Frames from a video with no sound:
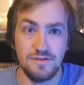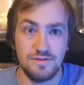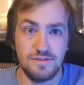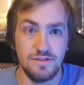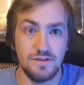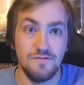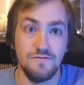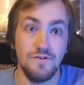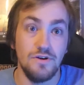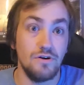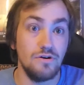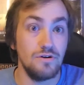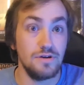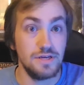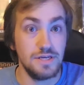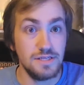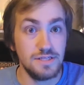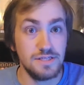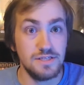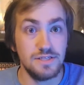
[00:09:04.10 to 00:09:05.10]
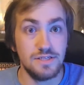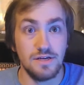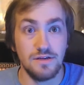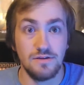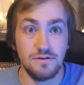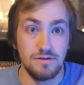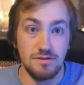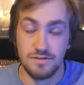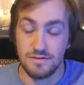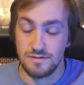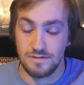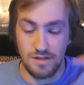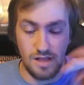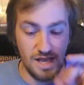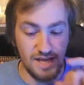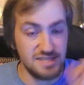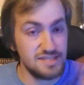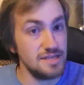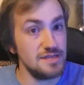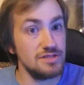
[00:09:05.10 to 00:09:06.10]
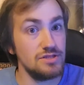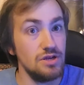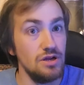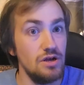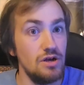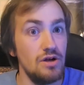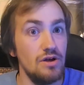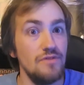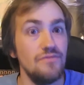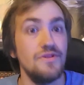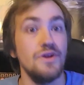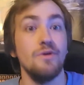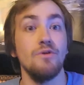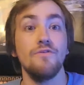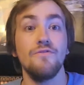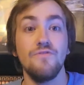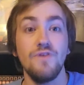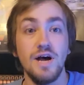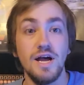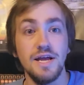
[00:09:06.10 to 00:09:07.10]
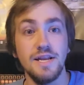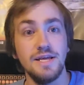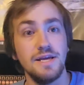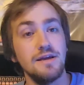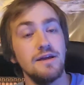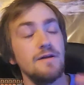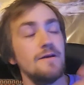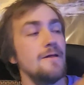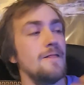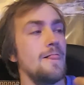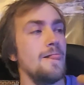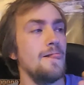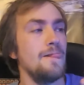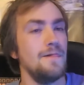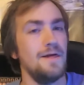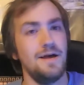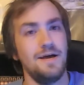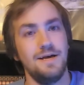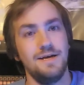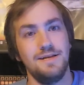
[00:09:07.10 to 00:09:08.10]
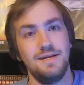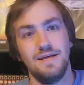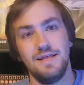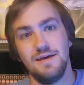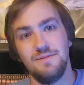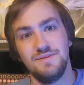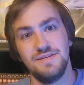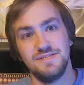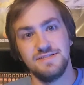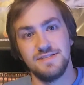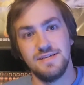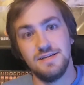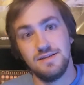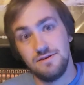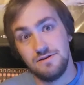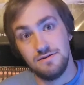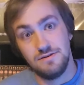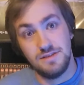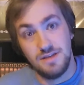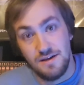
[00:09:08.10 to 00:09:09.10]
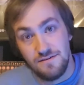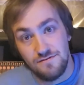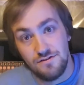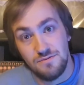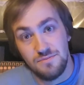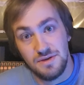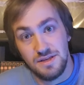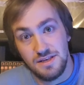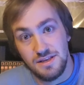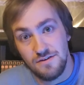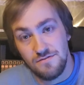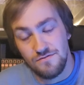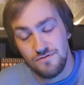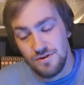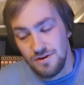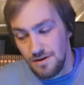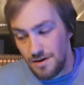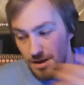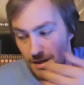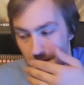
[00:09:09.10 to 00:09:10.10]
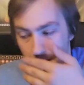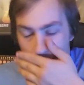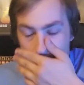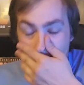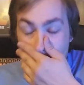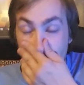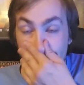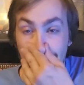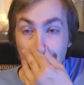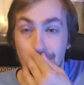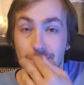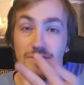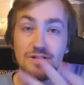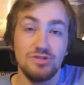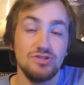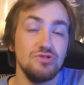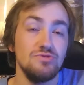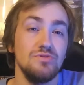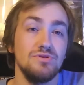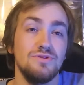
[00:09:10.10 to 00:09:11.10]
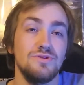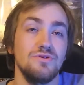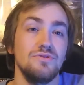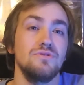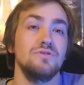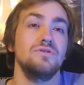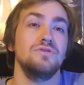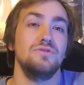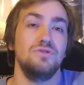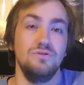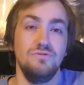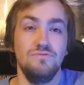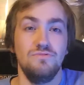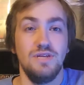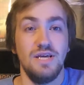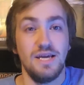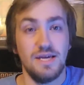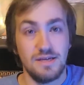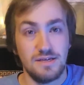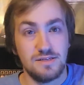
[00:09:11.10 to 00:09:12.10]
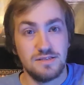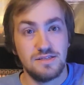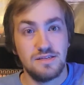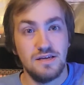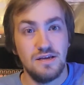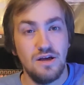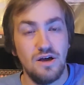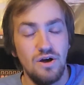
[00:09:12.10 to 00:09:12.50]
Sylvie are against each other because last they saw, they were fighting. Now that being said, it could definitely be different, and I'm not sure what they're going to do next.